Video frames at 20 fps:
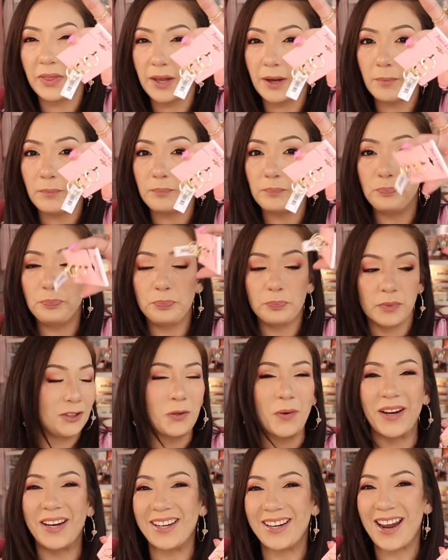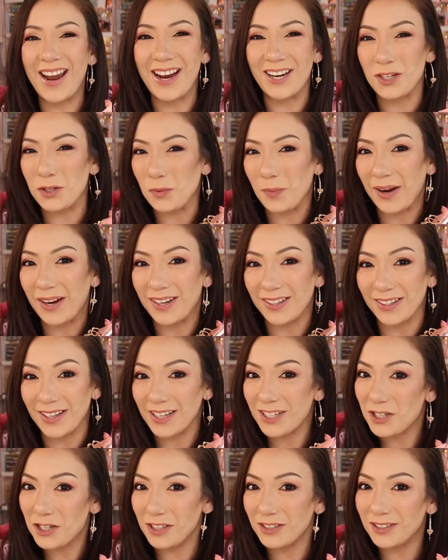them so I can add to my
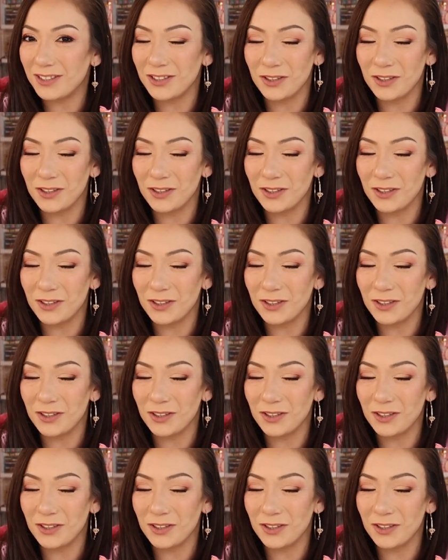collection.